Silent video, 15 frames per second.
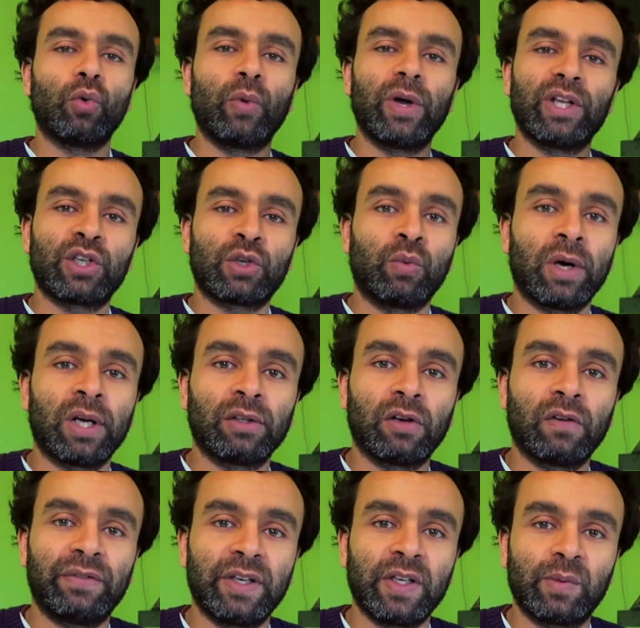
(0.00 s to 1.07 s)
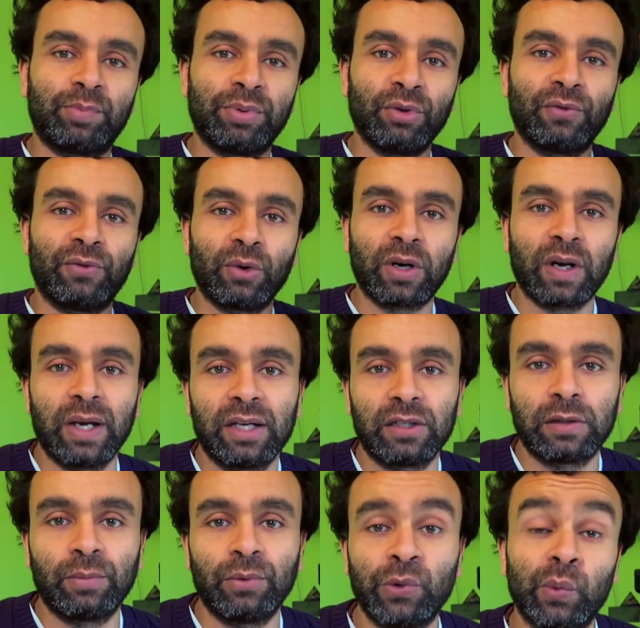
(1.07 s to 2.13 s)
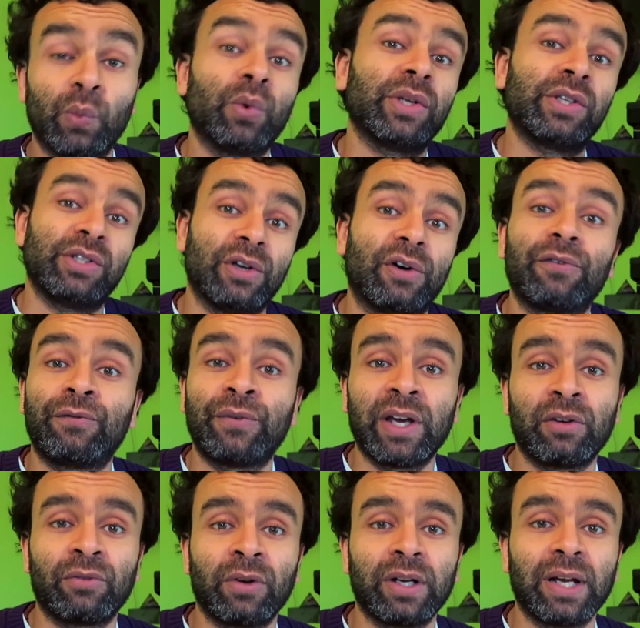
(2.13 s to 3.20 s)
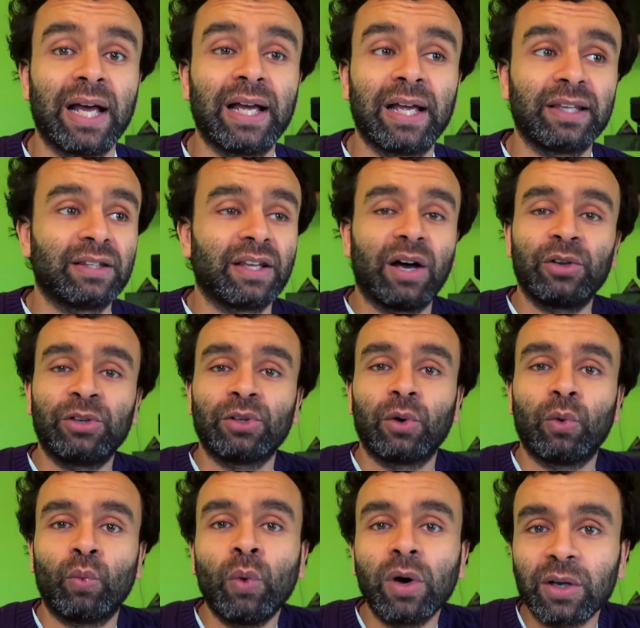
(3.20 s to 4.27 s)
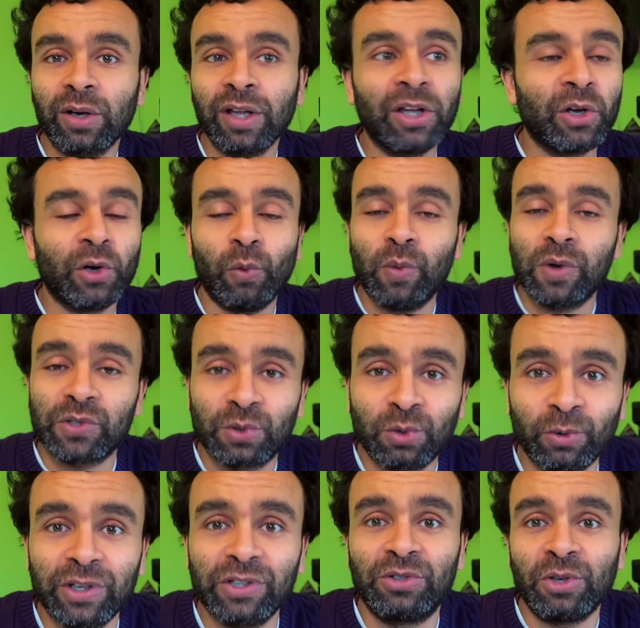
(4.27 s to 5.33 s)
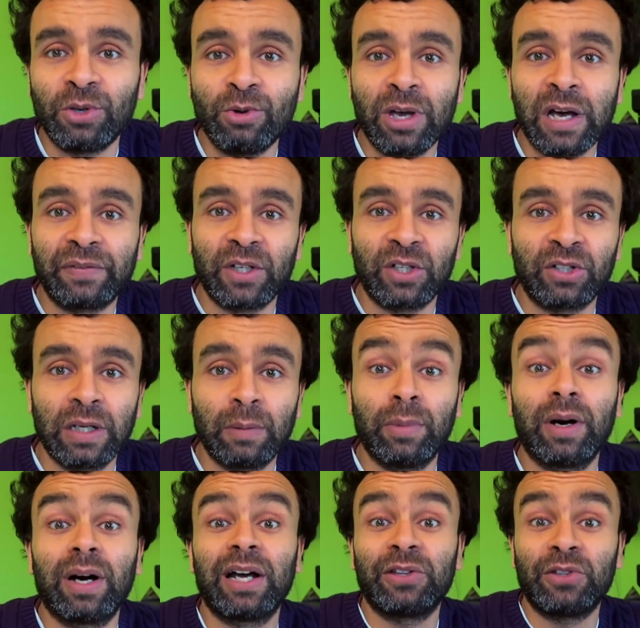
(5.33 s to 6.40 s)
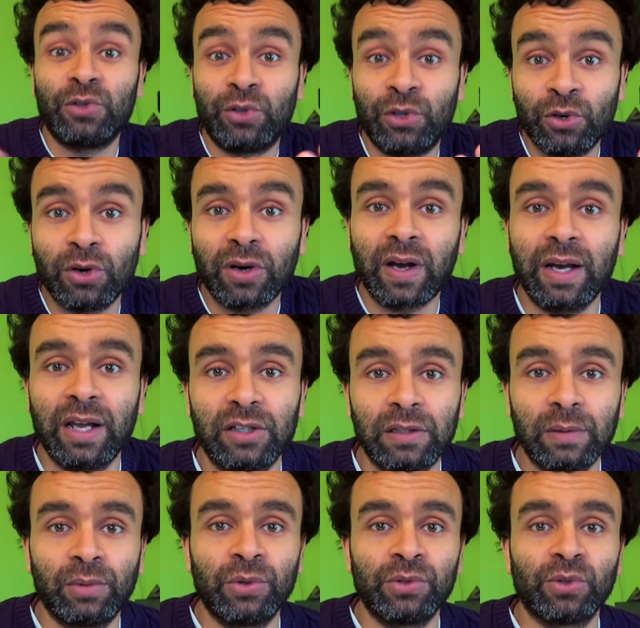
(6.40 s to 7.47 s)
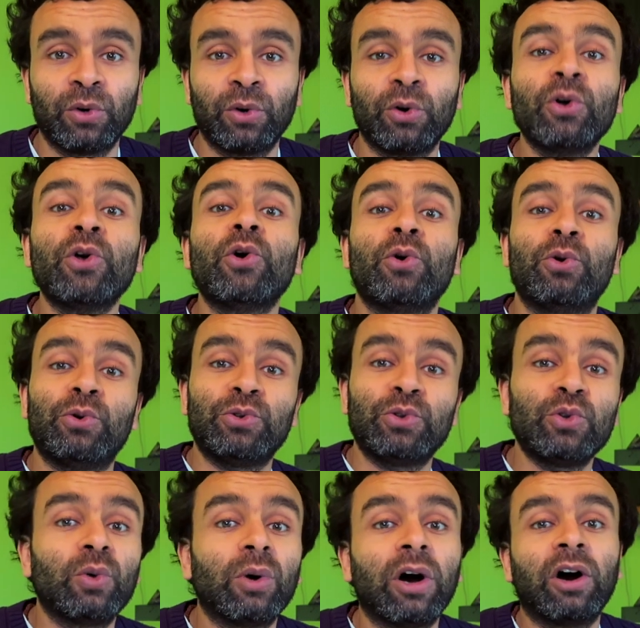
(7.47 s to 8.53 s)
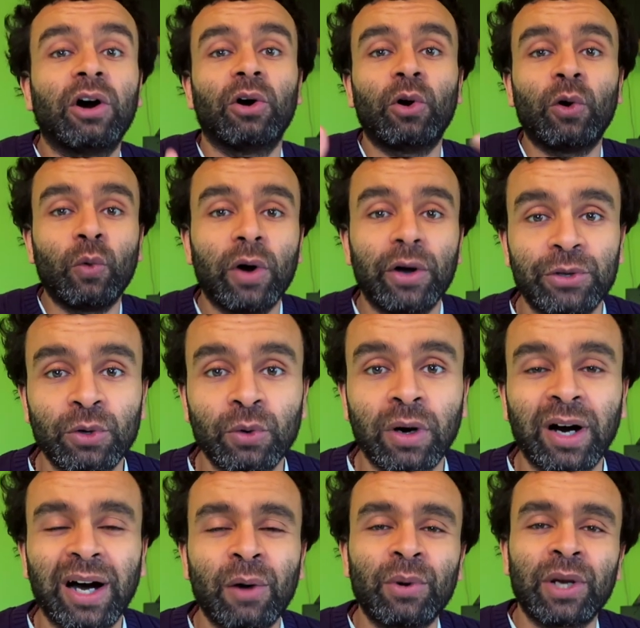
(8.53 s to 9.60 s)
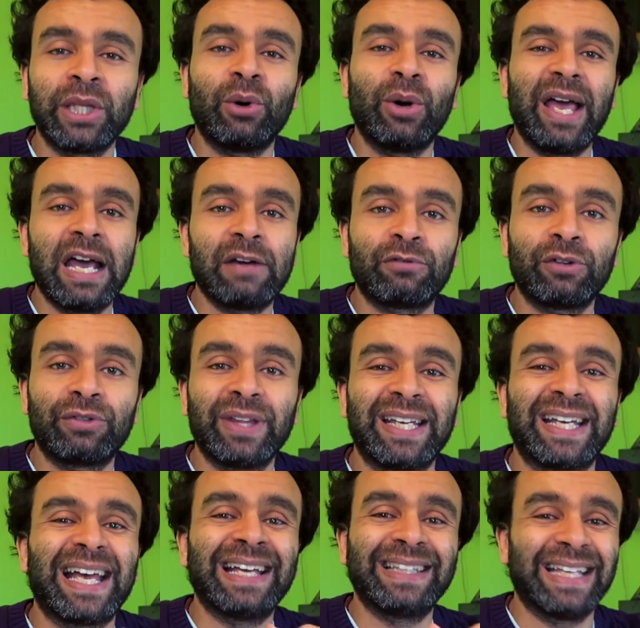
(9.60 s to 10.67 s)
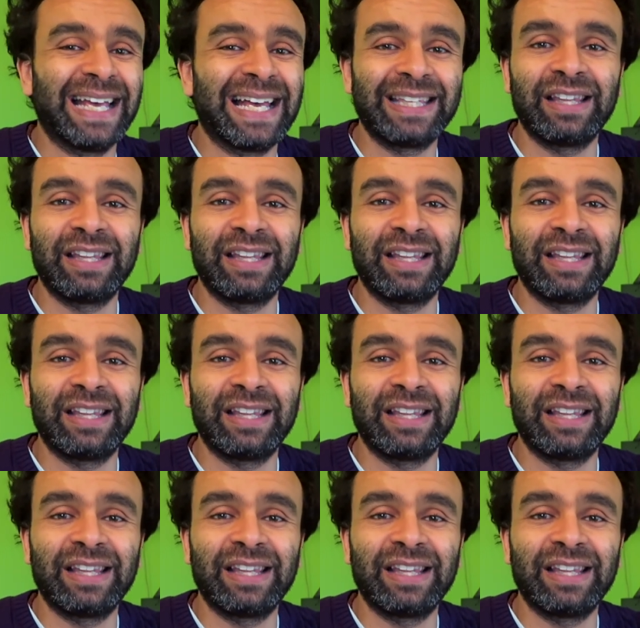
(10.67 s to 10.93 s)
which one of these beautiful collectibles was your favorite? And you know, what stories do you have to share behind your collectibles, or who you are, or what you are? I want to know everything and